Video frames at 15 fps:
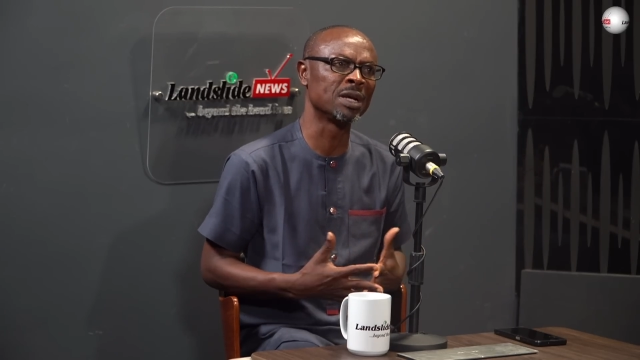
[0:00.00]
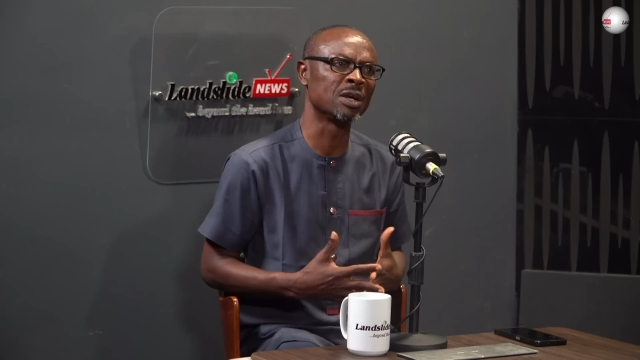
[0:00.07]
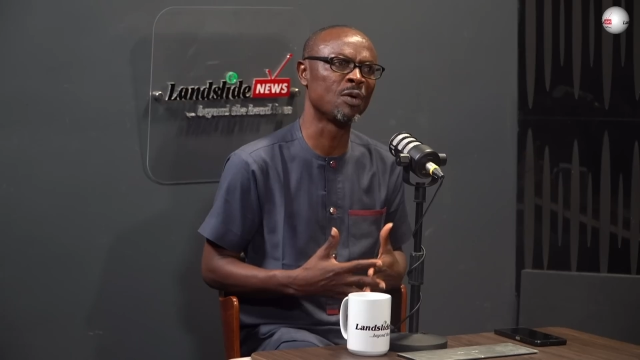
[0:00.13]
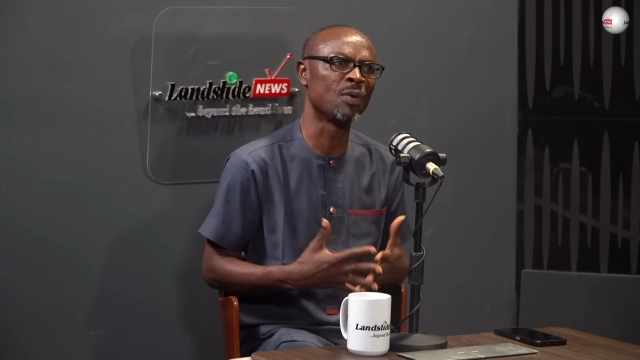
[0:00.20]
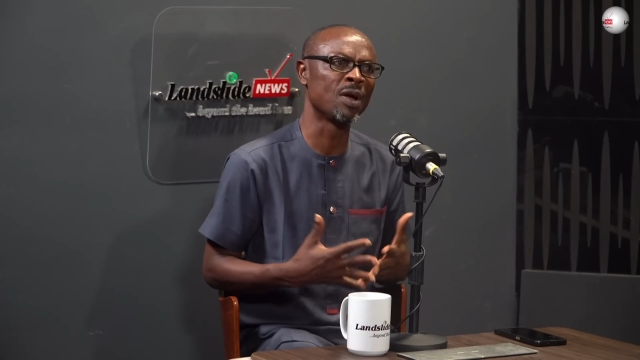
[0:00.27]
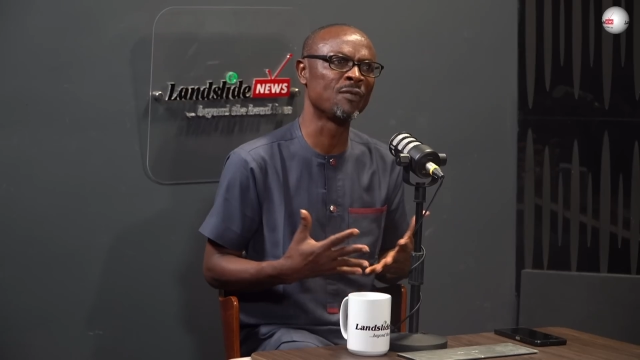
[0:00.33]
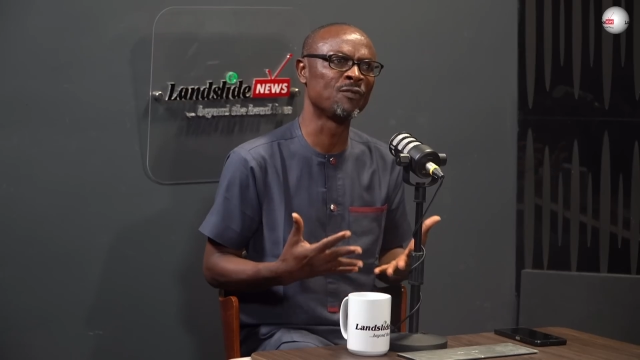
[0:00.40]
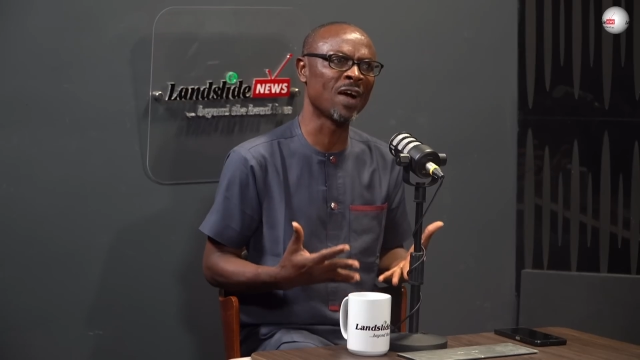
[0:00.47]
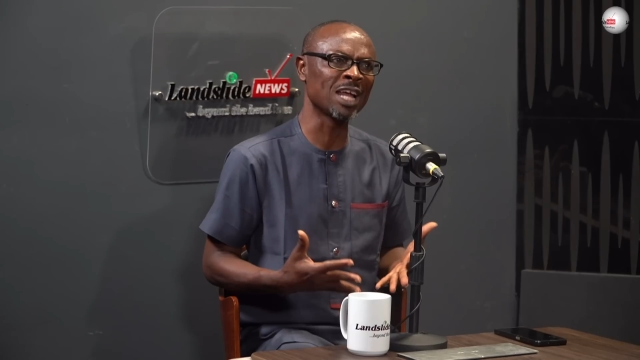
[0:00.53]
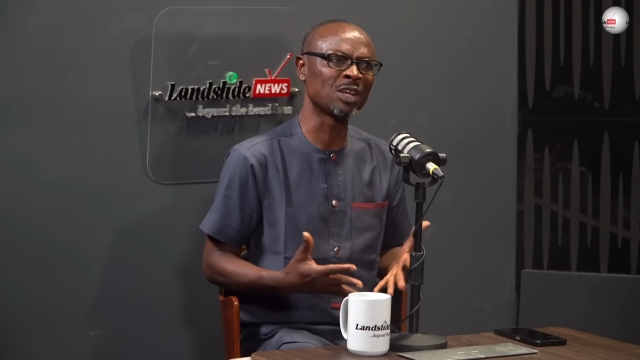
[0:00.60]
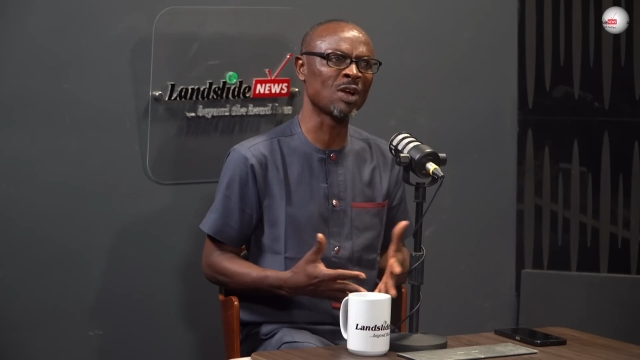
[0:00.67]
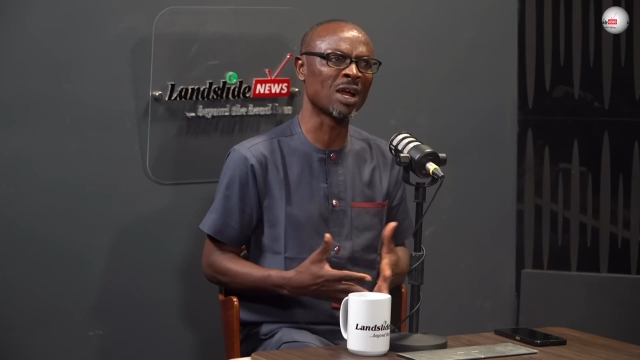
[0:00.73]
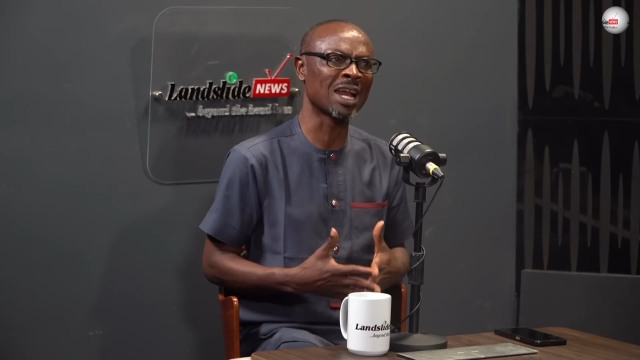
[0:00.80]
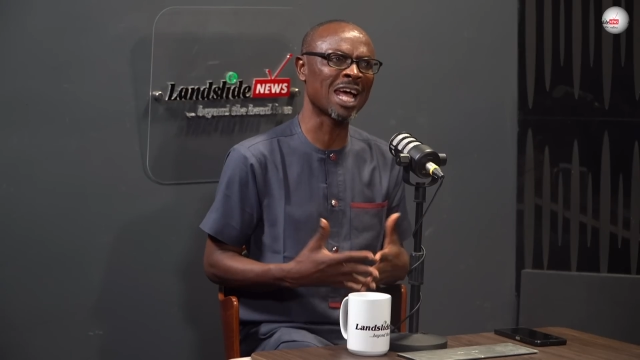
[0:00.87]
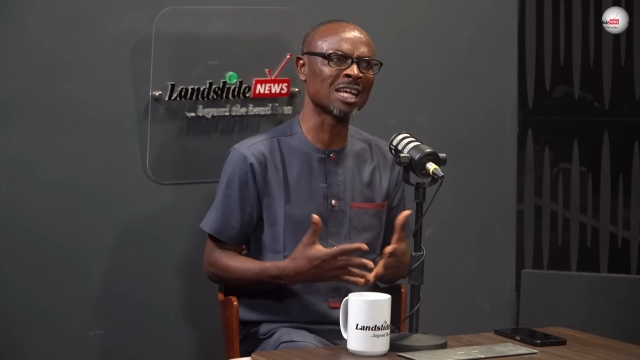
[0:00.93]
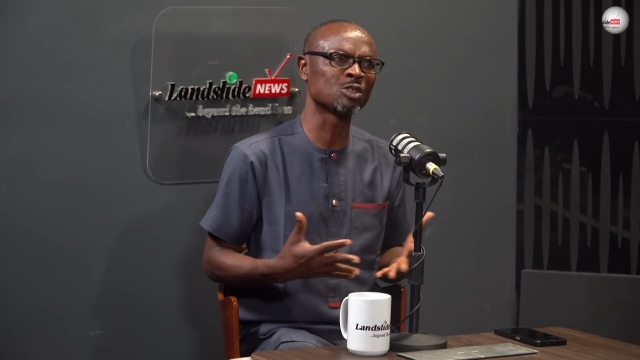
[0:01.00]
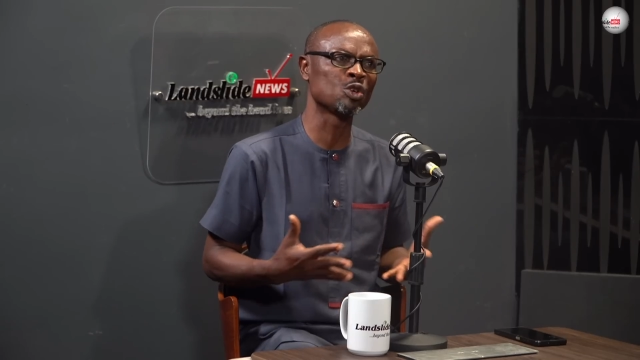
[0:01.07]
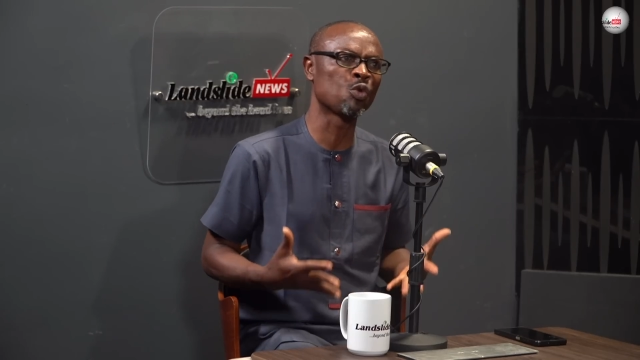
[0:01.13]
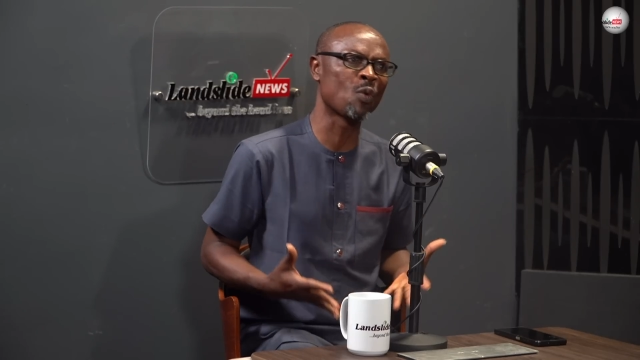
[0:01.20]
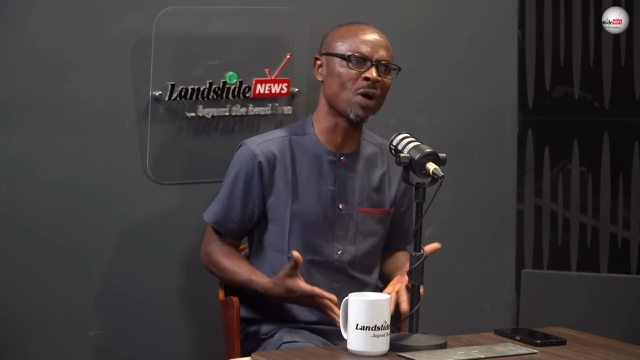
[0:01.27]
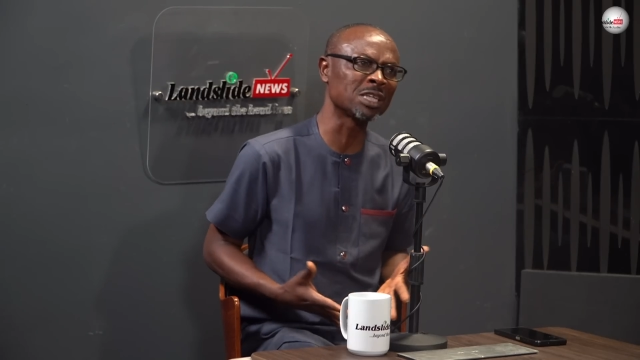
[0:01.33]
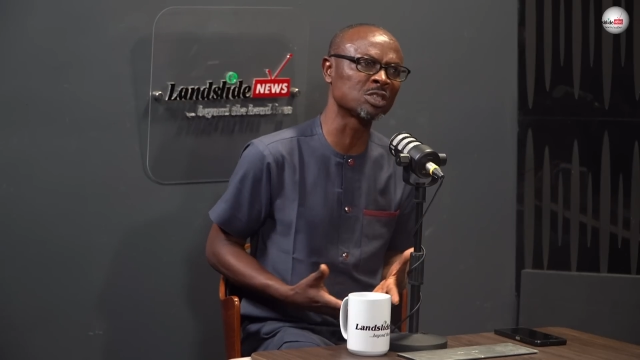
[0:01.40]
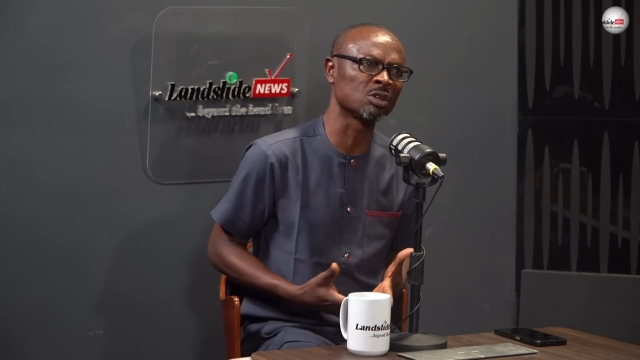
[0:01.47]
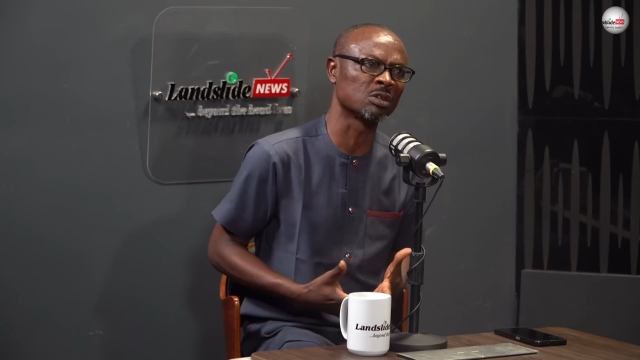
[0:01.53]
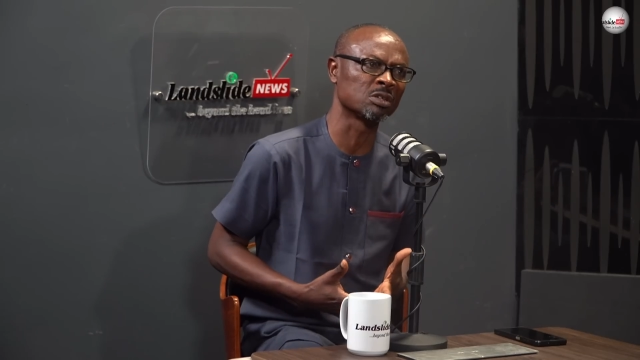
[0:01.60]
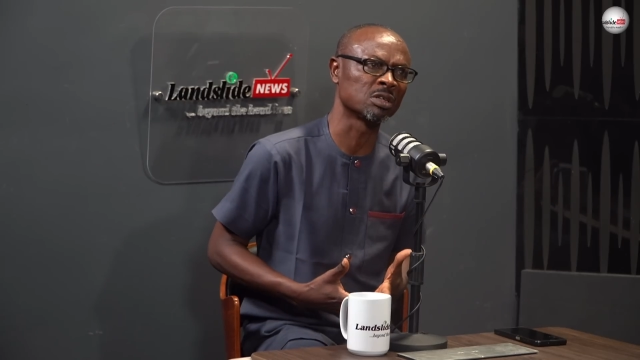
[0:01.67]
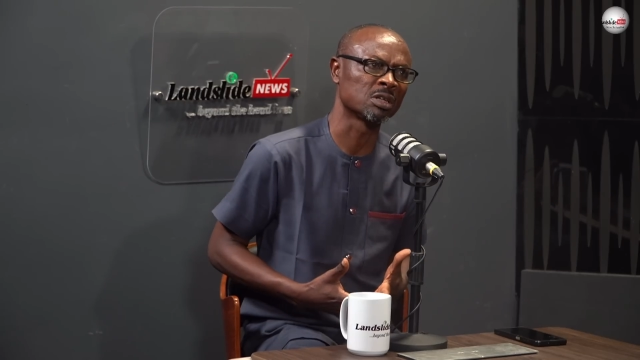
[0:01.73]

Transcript: they will invite you and ask you a question.